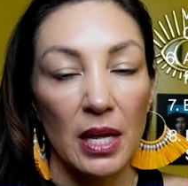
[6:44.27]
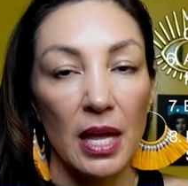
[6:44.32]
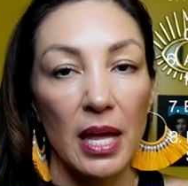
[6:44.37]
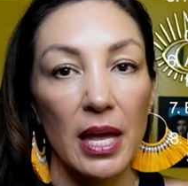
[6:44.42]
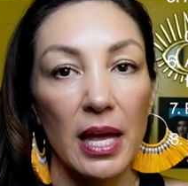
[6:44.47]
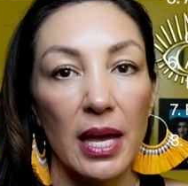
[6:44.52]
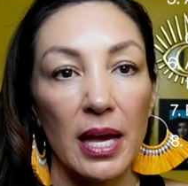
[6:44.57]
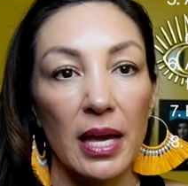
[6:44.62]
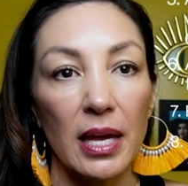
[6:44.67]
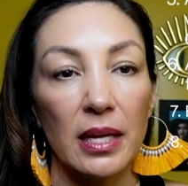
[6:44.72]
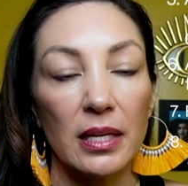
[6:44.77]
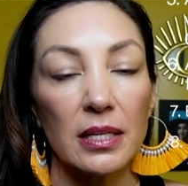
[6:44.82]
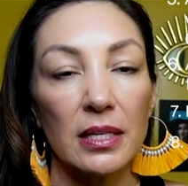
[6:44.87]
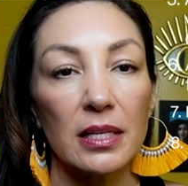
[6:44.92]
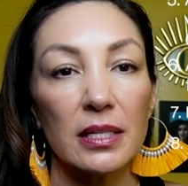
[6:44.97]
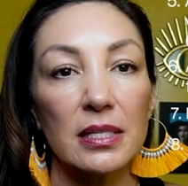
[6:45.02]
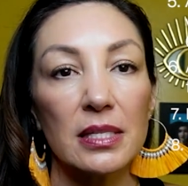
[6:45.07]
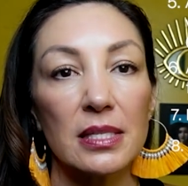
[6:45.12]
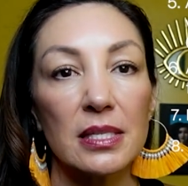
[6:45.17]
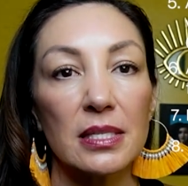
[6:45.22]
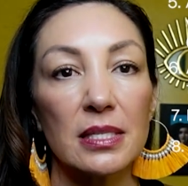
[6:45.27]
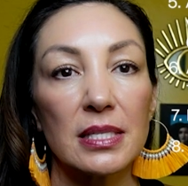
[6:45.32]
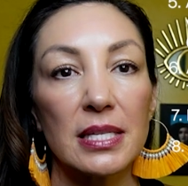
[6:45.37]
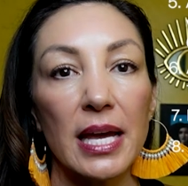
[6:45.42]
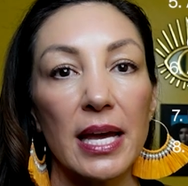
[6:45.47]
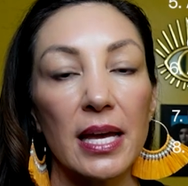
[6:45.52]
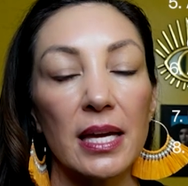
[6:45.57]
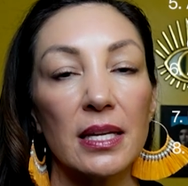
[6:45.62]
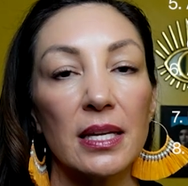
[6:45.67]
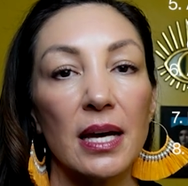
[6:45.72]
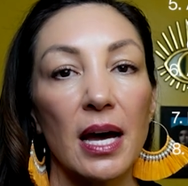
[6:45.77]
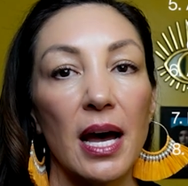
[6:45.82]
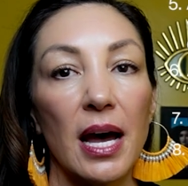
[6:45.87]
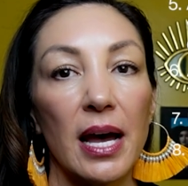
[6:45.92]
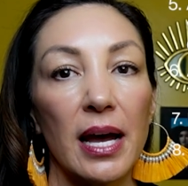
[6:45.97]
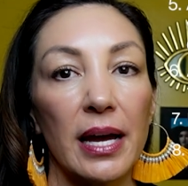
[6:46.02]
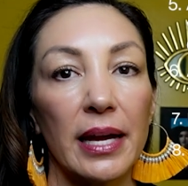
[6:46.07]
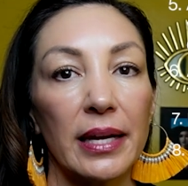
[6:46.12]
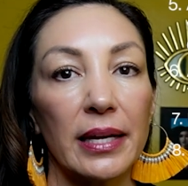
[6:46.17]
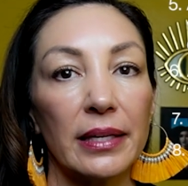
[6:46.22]
and instead
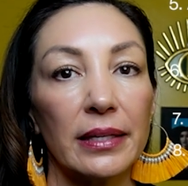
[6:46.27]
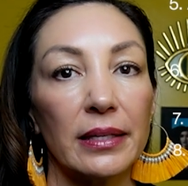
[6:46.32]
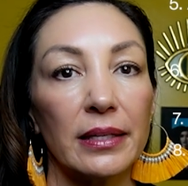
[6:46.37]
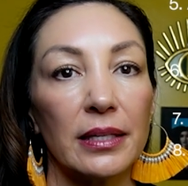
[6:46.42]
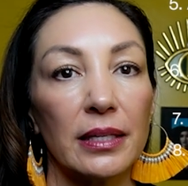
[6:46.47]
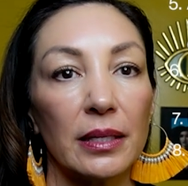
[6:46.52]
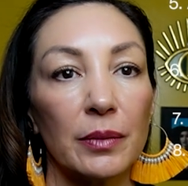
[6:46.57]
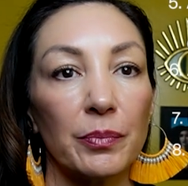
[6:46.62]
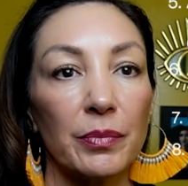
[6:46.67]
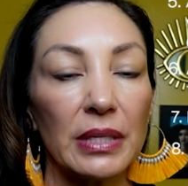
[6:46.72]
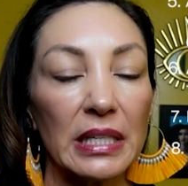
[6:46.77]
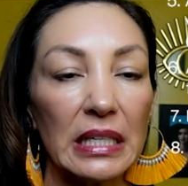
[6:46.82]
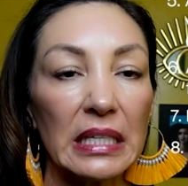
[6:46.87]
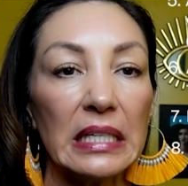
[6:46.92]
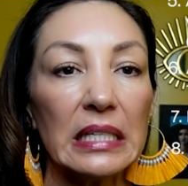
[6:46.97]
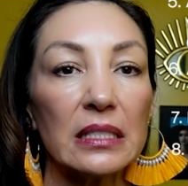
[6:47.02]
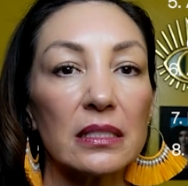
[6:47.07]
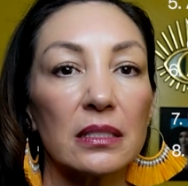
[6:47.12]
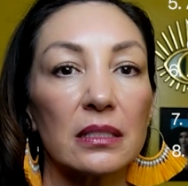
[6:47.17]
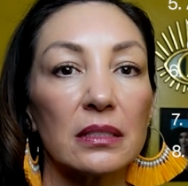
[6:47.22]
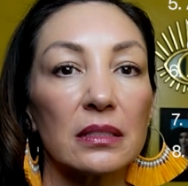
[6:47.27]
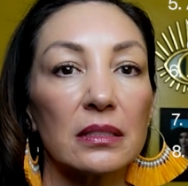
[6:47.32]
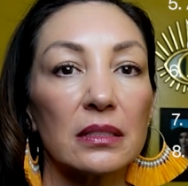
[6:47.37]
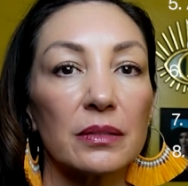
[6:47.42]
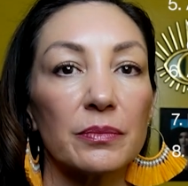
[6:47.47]
I eat